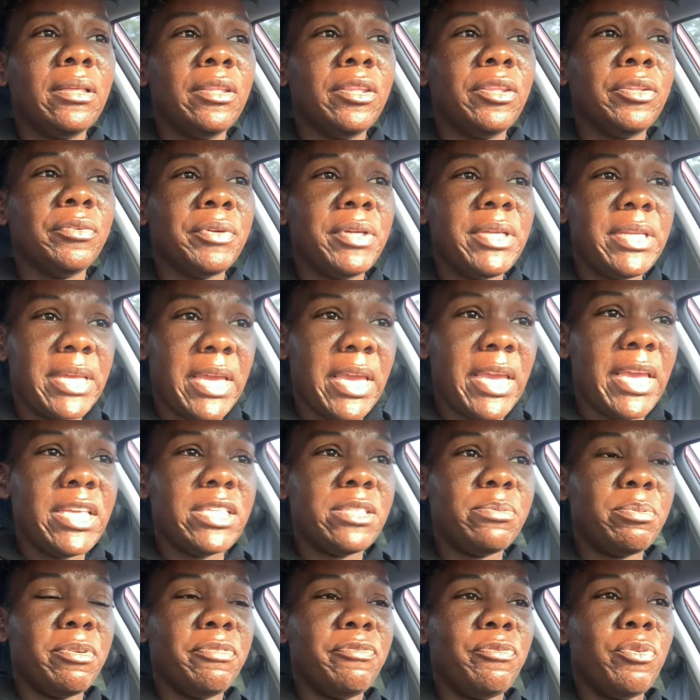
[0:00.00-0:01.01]
three
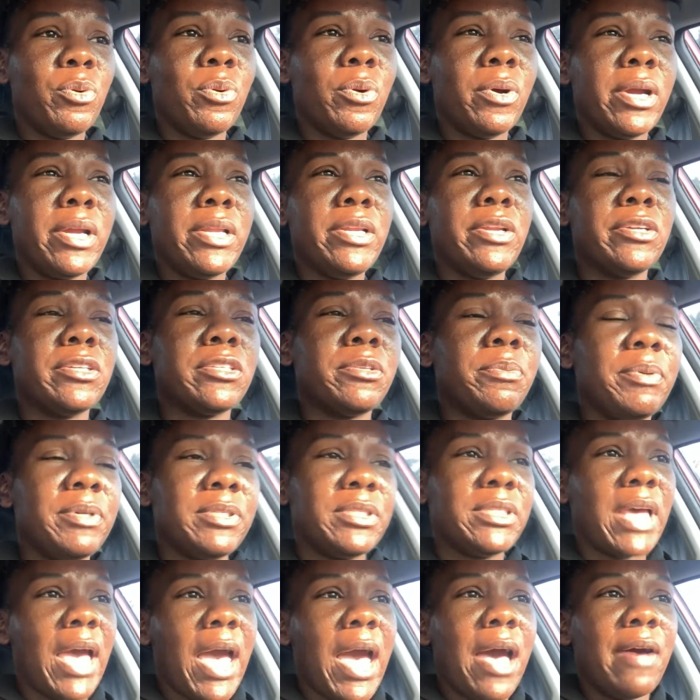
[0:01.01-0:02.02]
days before and you're
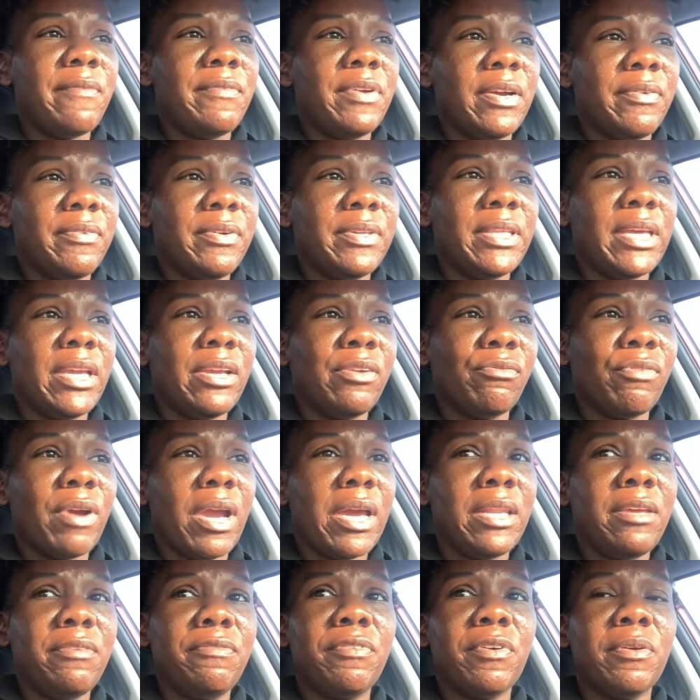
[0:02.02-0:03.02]
supposed to have everything
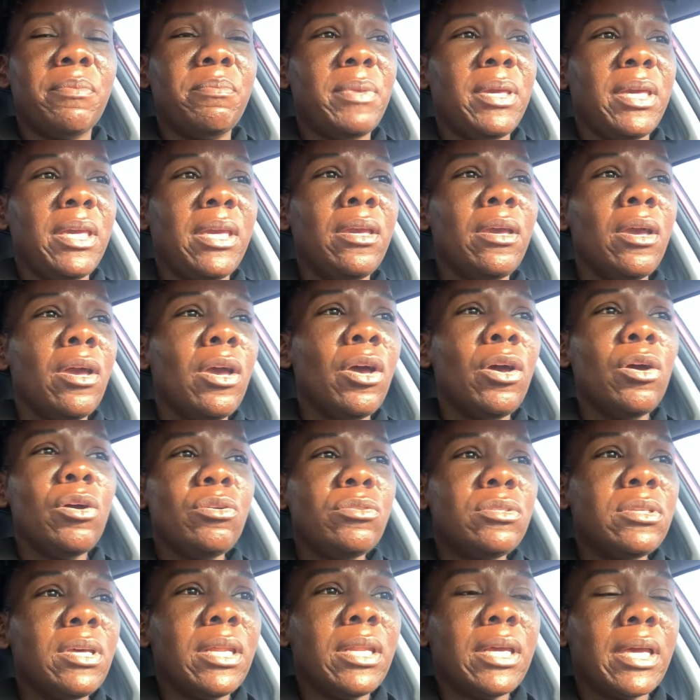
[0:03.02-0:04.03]
ready for me,
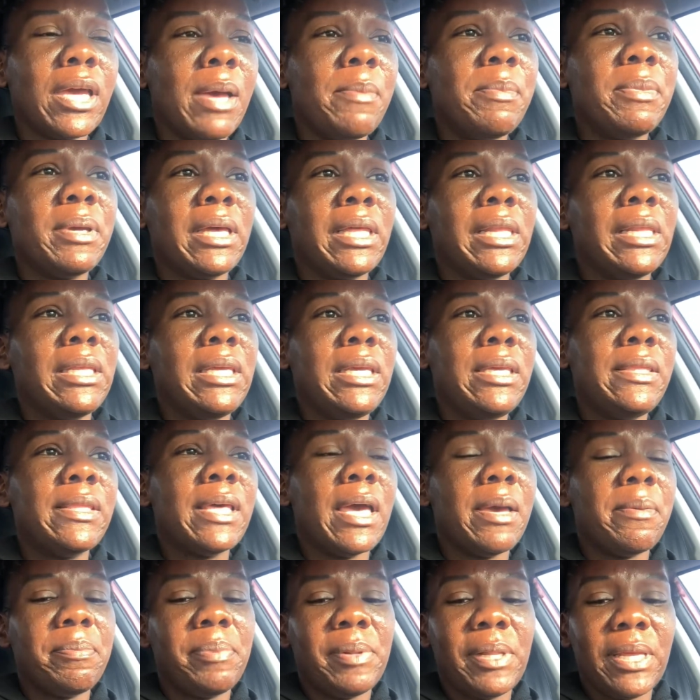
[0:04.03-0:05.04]
who's going to come and clean
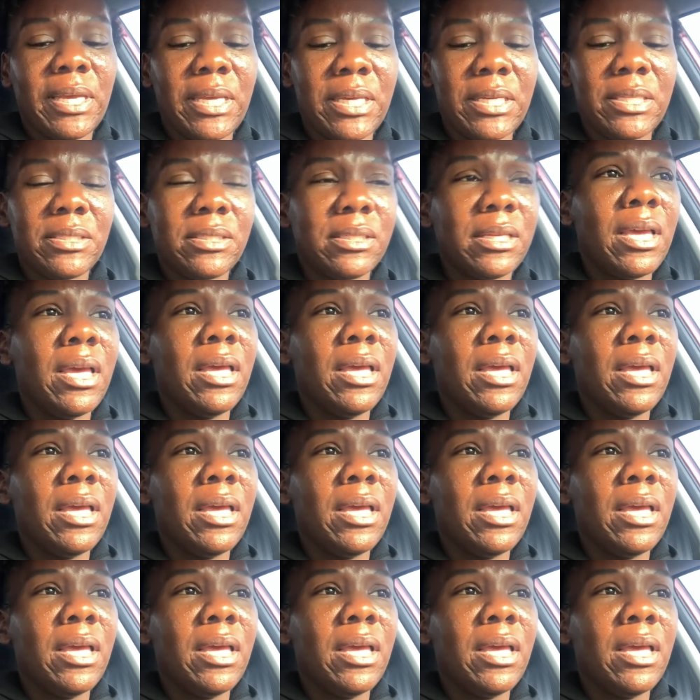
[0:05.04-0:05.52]
that place,